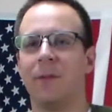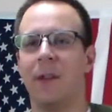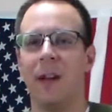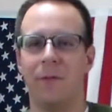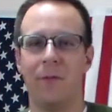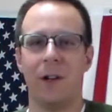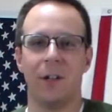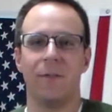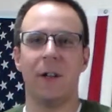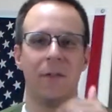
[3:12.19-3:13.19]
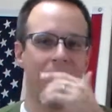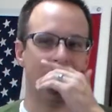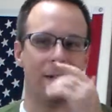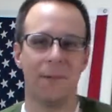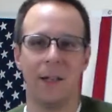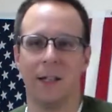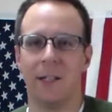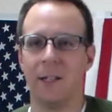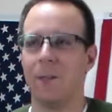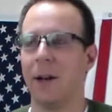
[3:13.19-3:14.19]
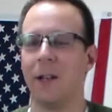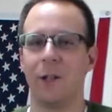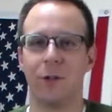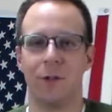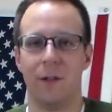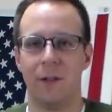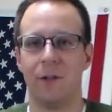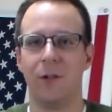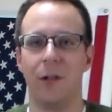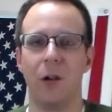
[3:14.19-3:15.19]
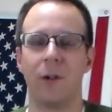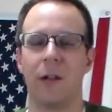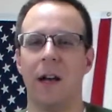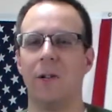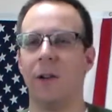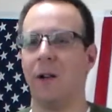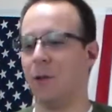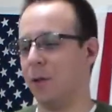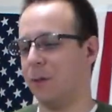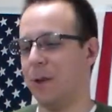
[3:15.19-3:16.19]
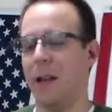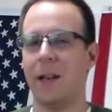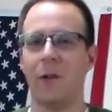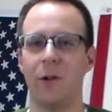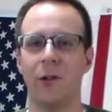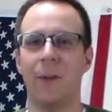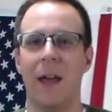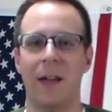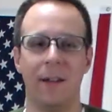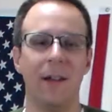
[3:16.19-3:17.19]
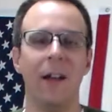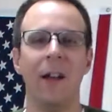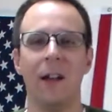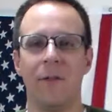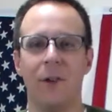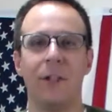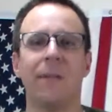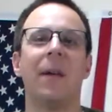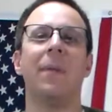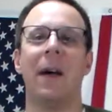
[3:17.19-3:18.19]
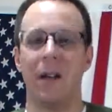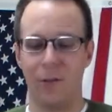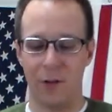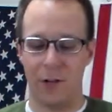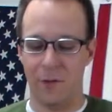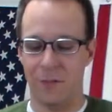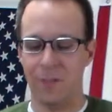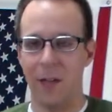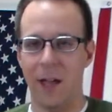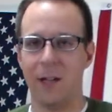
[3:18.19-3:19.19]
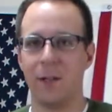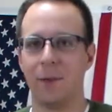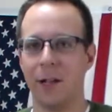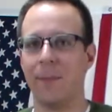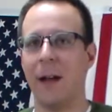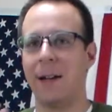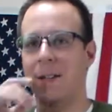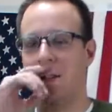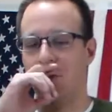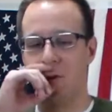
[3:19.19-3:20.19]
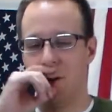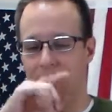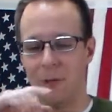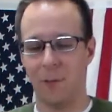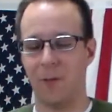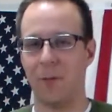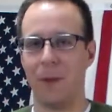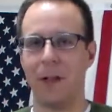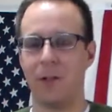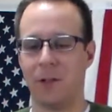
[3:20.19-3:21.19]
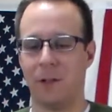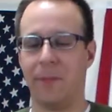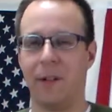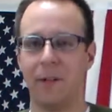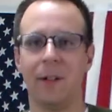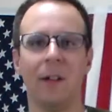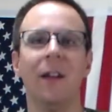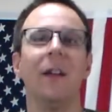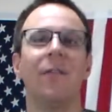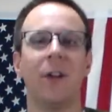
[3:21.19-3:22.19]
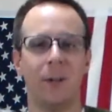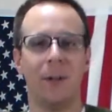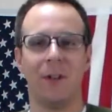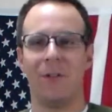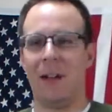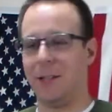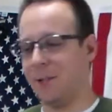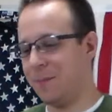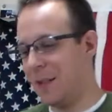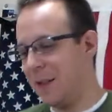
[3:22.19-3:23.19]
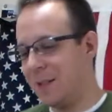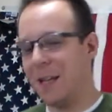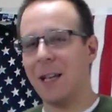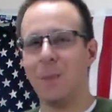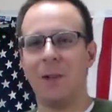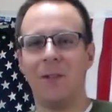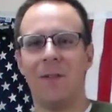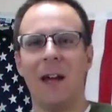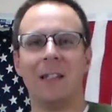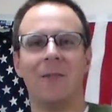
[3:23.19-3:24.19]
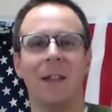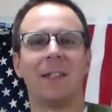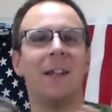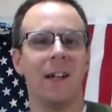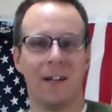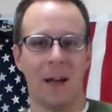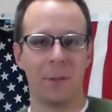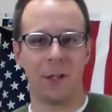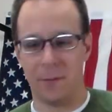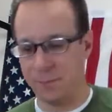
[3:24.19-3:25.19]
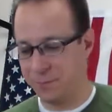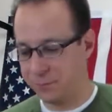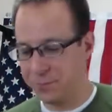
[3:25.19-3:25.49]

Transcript: well, at first, if you have any enlisted buddies who are in Okinawa or anywhere in Japan, first have them buy it for you and just bring it back to you or ship it from base or something. First bit of advice. Second bit of advice, if that's not an option,